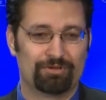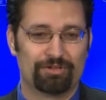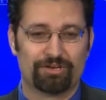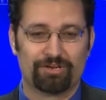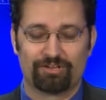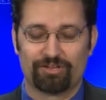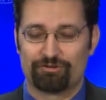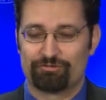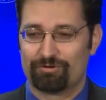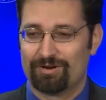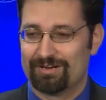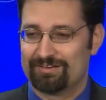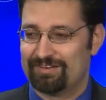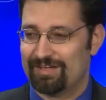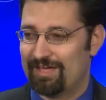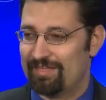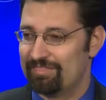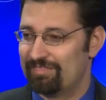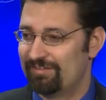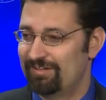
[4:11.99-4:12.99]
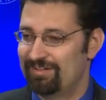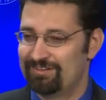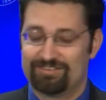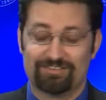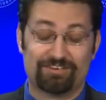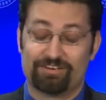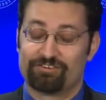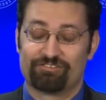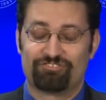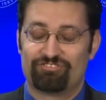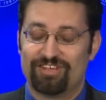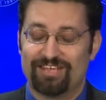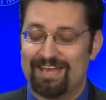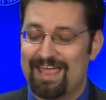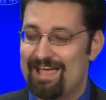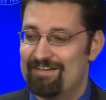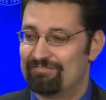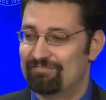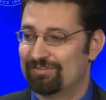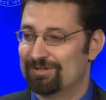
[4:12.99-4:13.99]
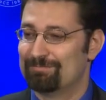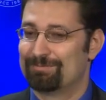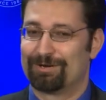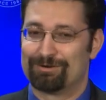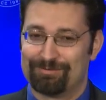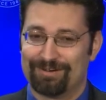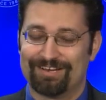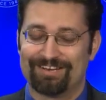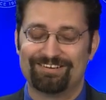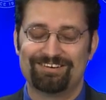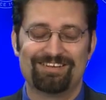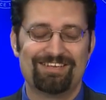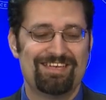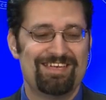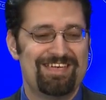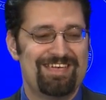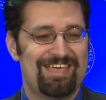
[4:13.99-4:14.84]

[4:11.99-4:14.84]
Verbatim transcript: Politically Correct Death. Didn't understand half of it, but I read it.